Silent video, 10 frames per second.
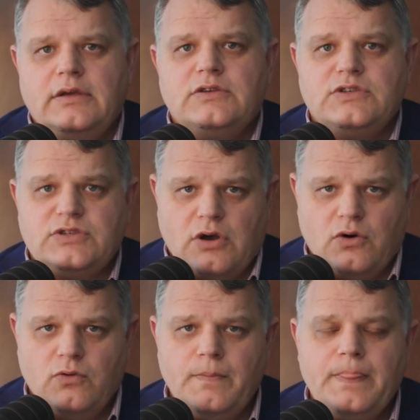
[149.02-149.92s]

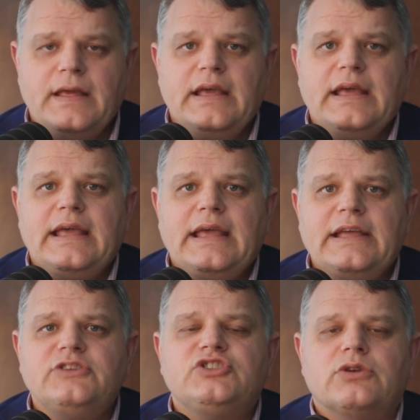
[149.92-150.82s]
So,
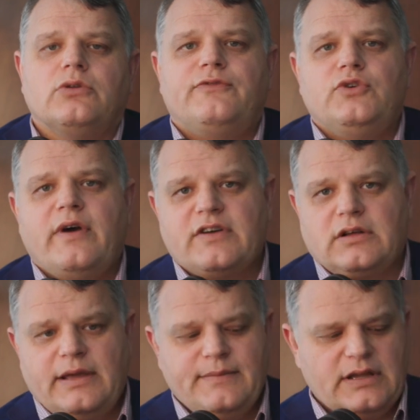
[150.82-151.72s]
in general, if you have a
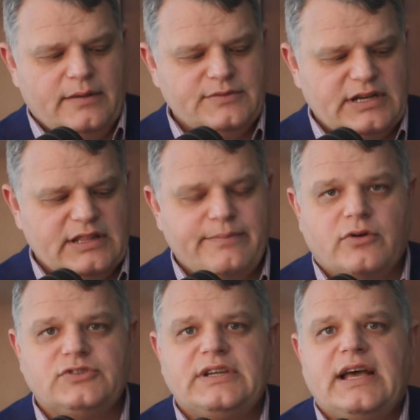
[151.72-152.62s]
claim that comes in and the
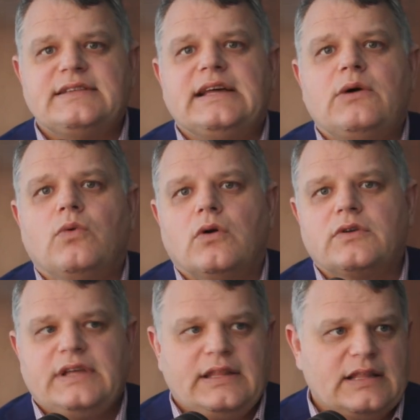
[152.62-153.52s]
person has not
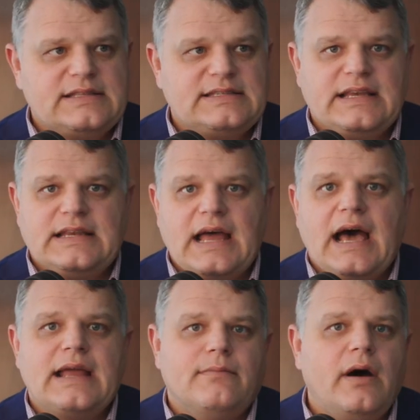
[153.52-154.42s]
worked in, let's say,
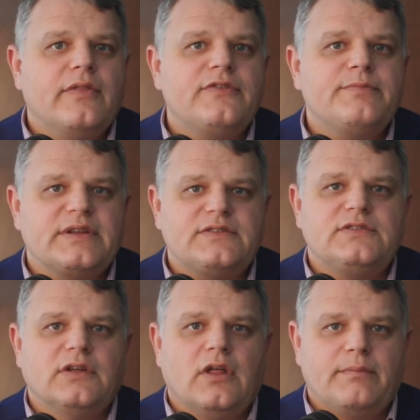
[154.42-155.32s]
9 months, but is
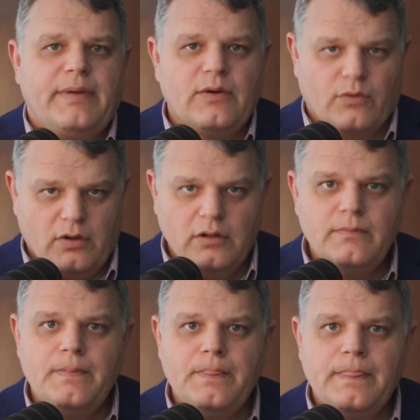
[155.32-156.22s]
still on payroll,
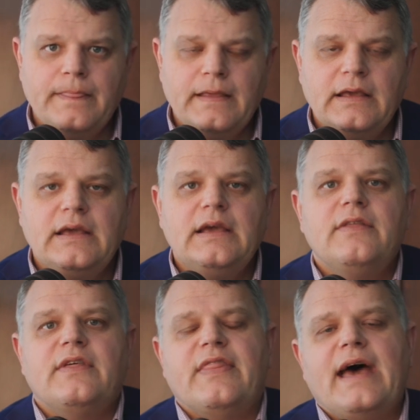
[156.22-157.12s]

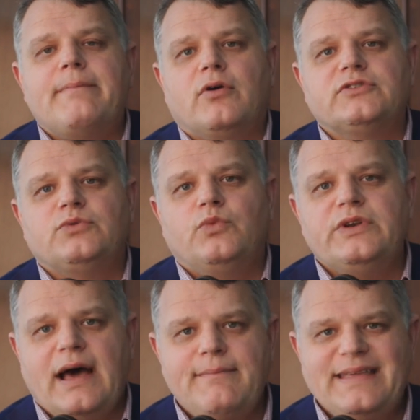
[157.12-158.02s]
then that person
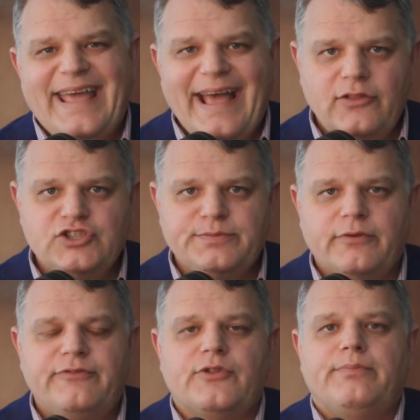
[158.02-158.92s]
would not be
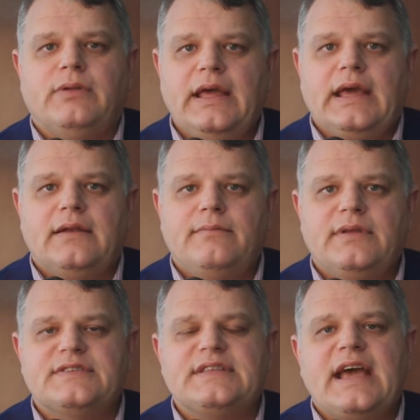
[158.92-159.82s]
eligible for the plan
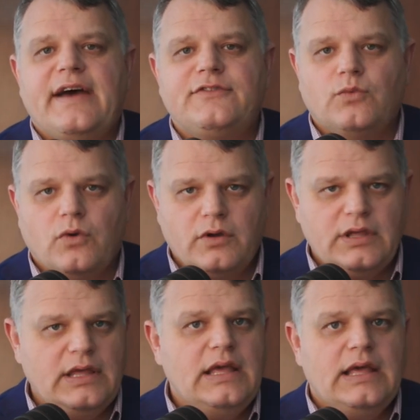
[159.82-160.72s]
because they have to
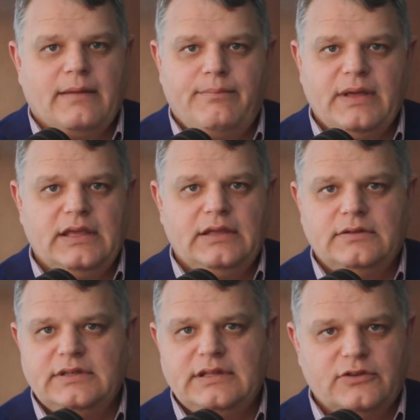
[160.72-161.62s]
work.
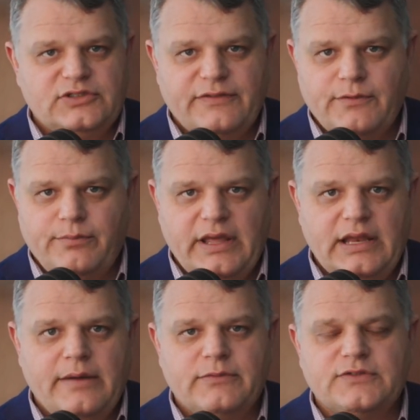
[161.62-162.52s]
And there's different
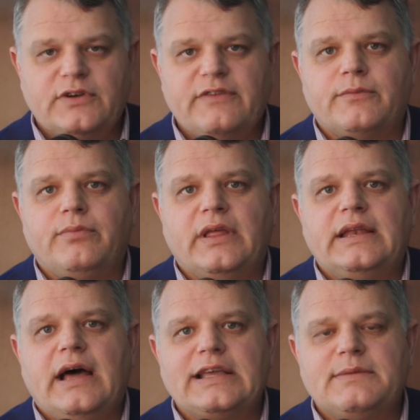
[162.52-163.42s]
plan numbers for different
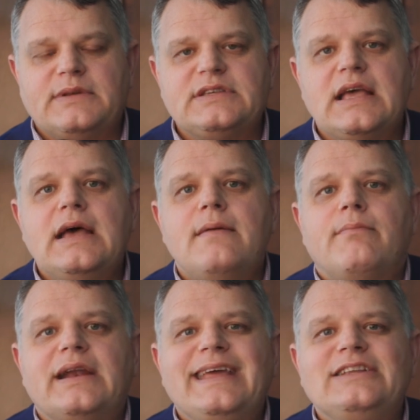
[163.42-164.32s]
plan documents,
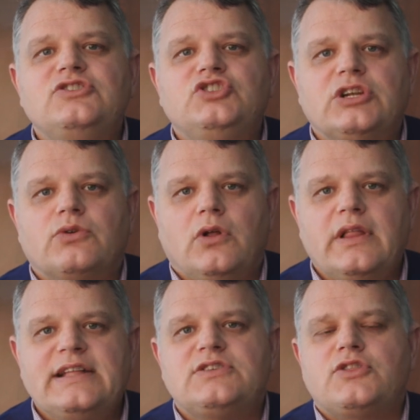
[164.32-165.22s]
but in
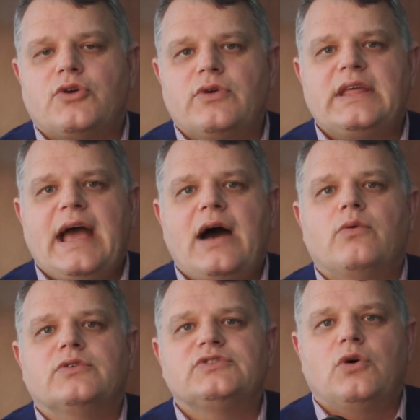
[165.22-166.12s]
general, it's 30
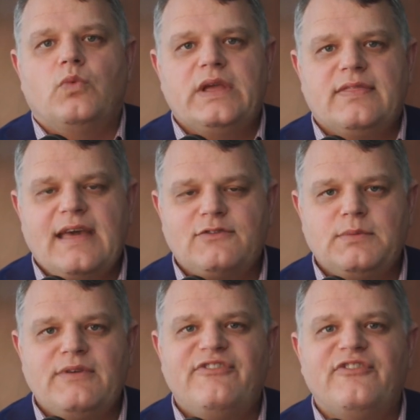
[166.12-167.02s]
hours a week. They have to
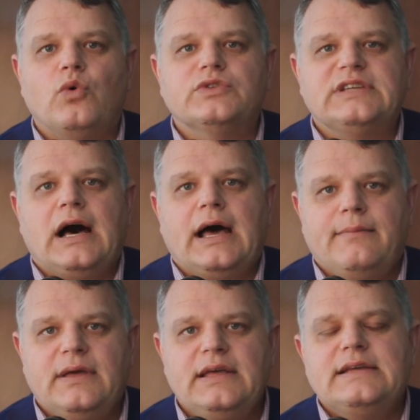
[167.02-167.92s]
be
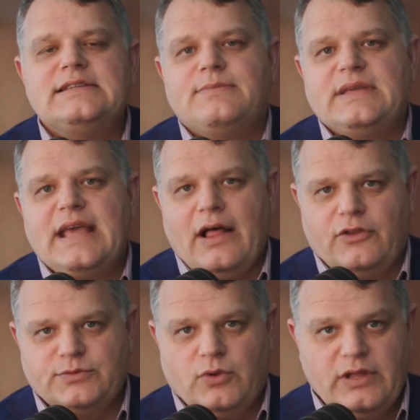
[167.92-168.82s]
full-time to be
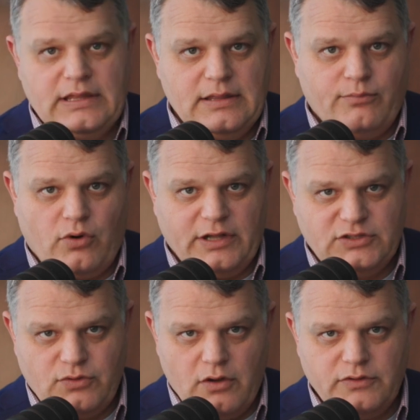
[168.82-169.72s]
eligible in broad
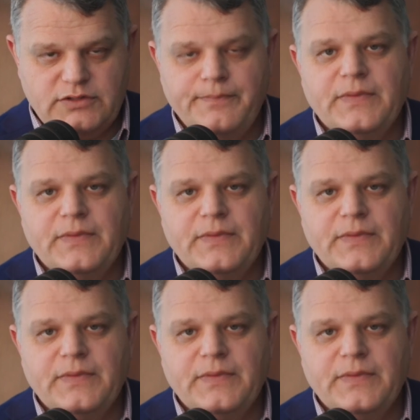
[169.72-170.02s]
strokes.